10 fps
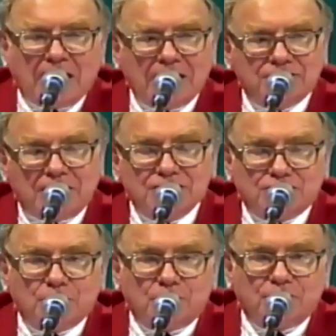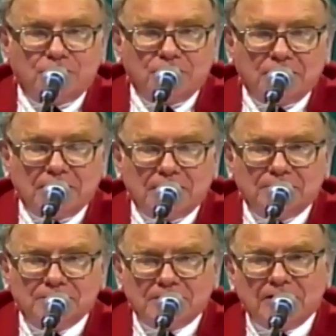I still prefer
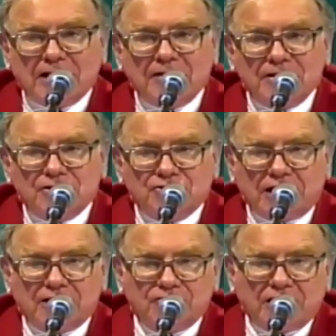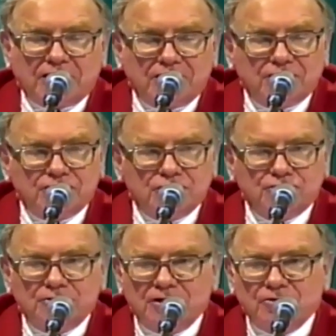the. I think the second edition
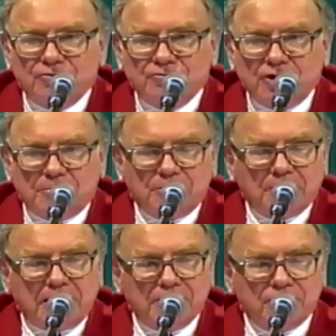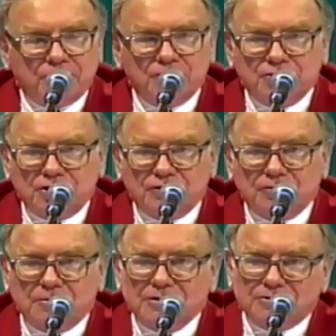is cheaper to buy than the first
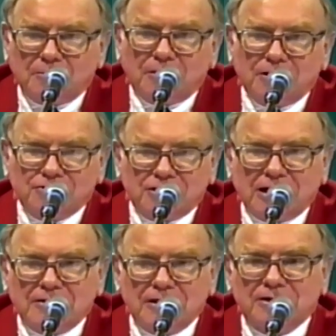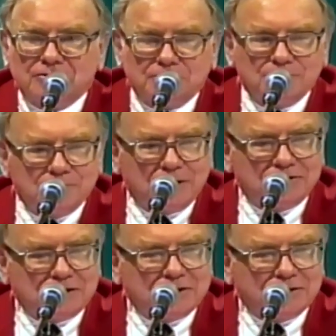edition by some margin, and I think it's
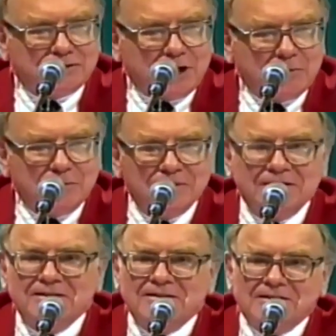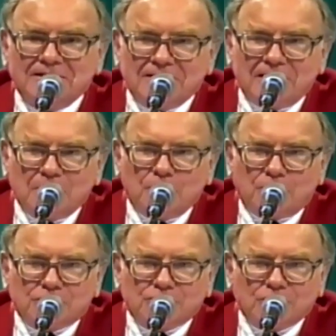basically the same
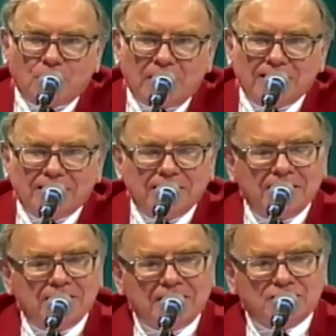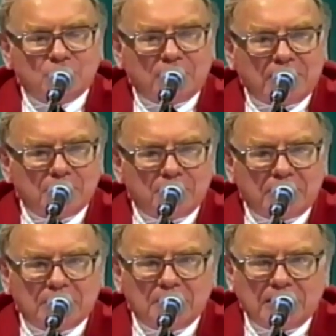book. So that's the one I would
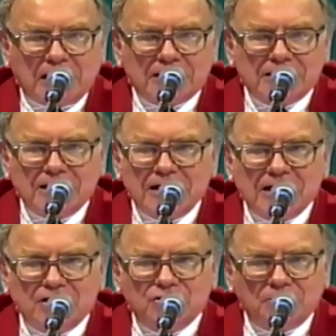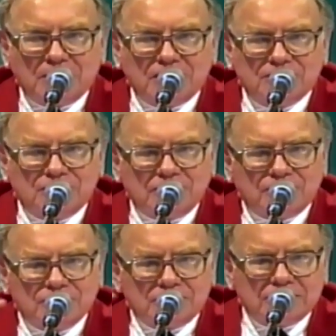recommend. It isn't because of
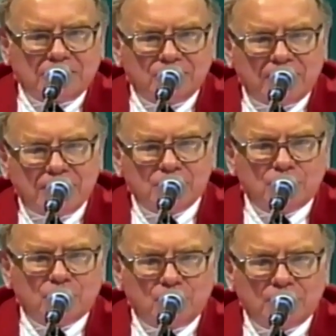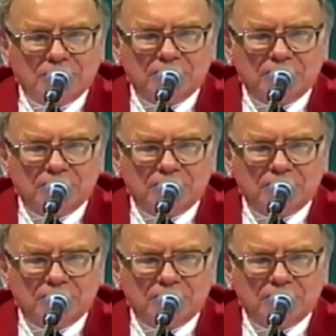differences on value and growth.